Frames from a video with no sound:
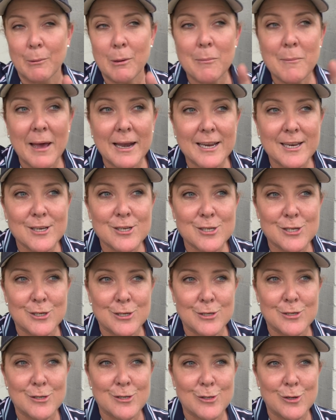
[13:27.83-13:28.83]
We managed
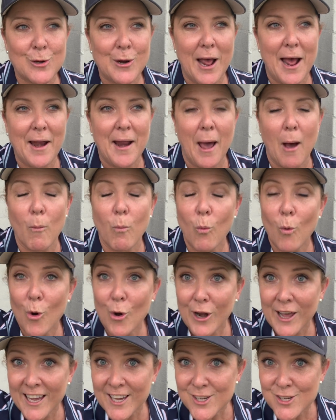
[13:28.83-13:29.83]
to sort out our
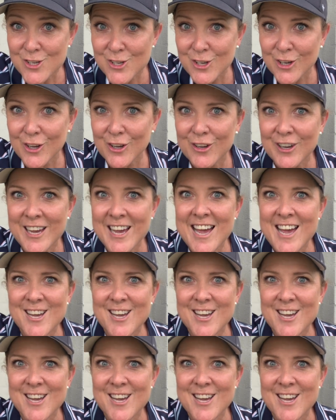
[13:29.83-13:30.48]
water issue,